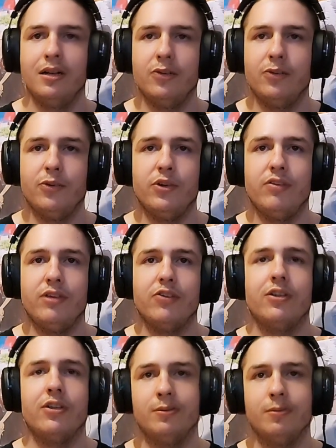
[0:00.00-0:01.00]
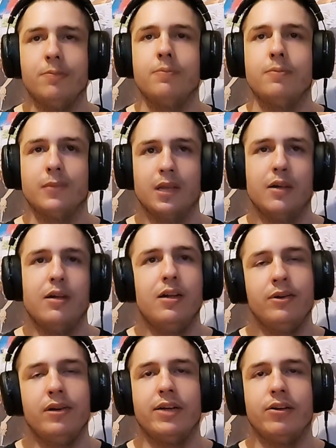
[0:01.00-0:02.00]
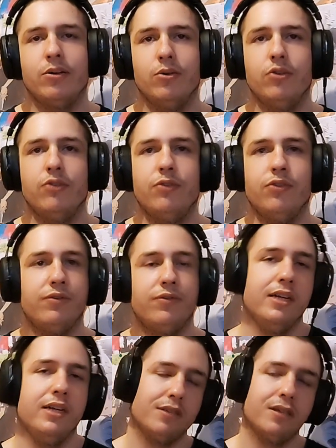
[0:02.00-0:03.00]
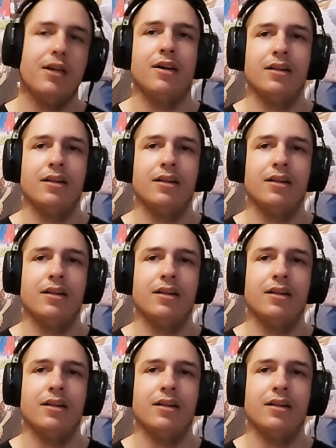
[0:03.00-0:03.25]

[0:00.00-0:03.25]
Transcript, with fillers: Especially the section with like all those visual effects.